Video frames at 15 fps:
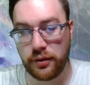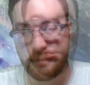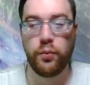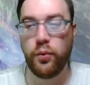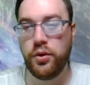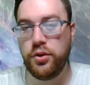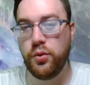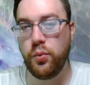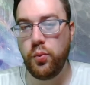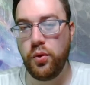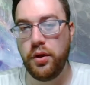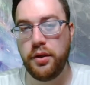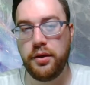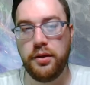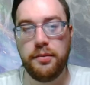The
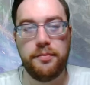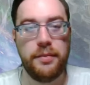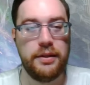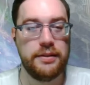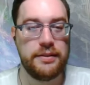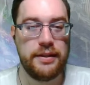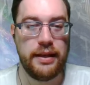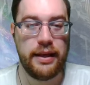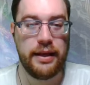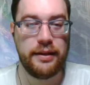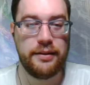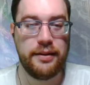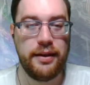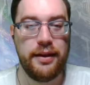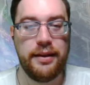1-to-1 means
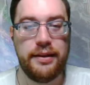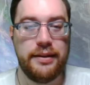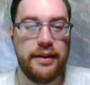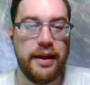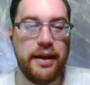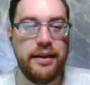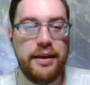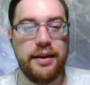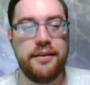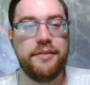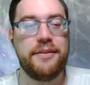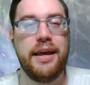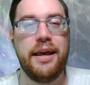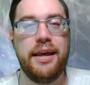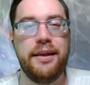that 9 out of
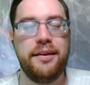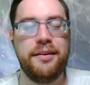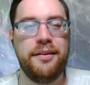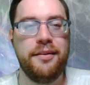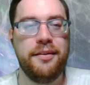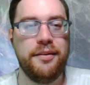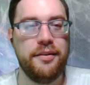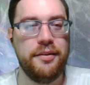10